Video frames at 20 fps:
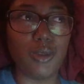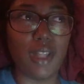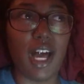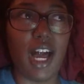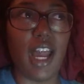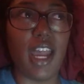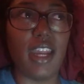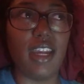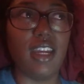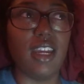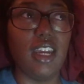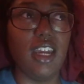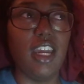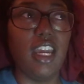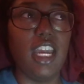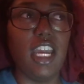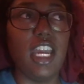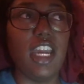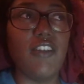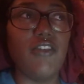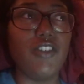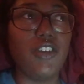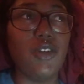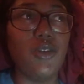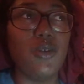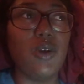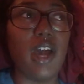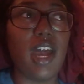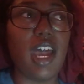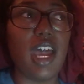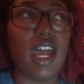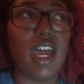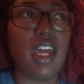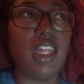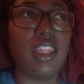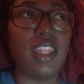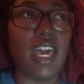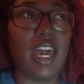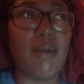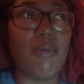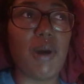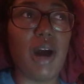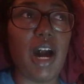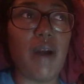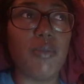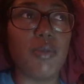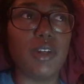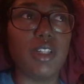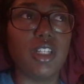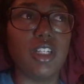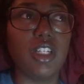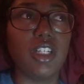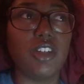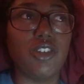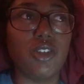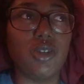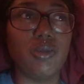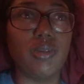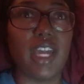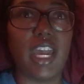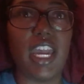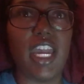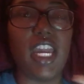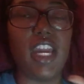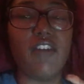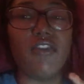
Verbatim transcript: Like if you had that popular group that